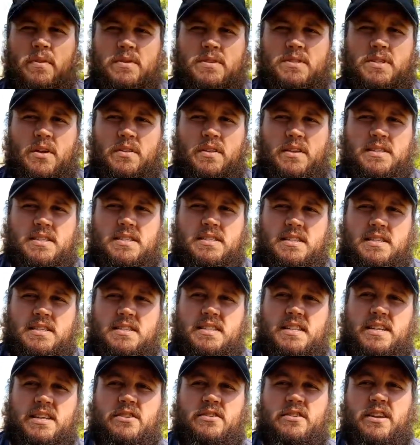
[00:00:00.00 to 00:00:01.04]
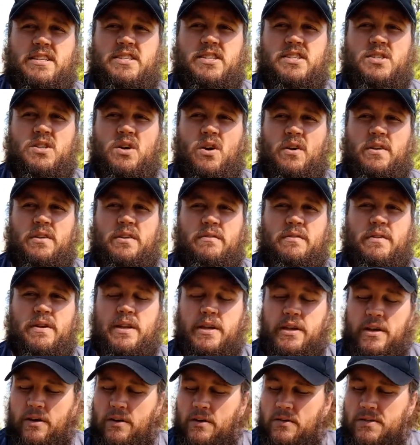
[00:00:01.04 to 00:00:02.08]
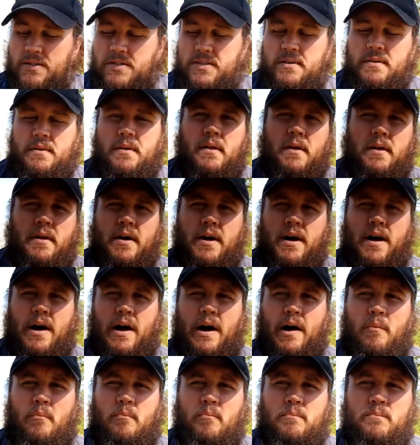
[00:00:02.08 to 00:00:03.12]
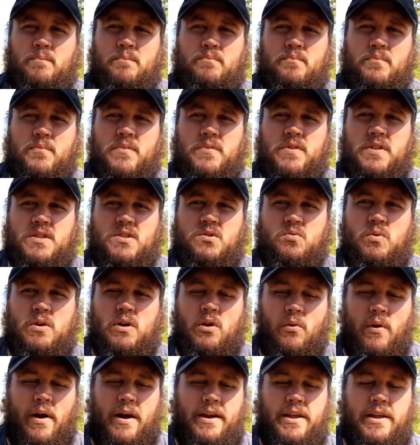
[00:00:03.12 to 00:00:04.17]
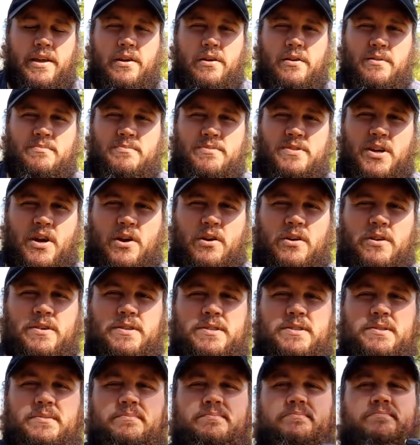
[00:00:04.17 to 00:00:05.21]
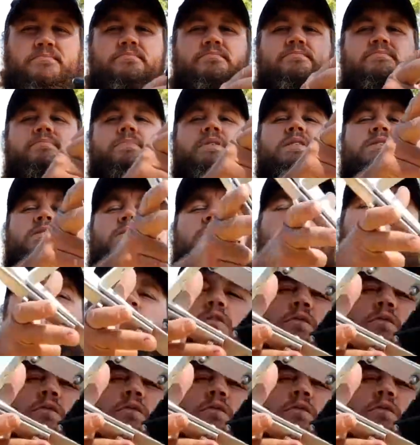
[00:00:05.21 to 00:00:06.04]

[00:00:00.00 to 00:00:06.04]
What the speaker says: So this is the cedar that you saw in the videos. This wheel right here turns. Let me turn it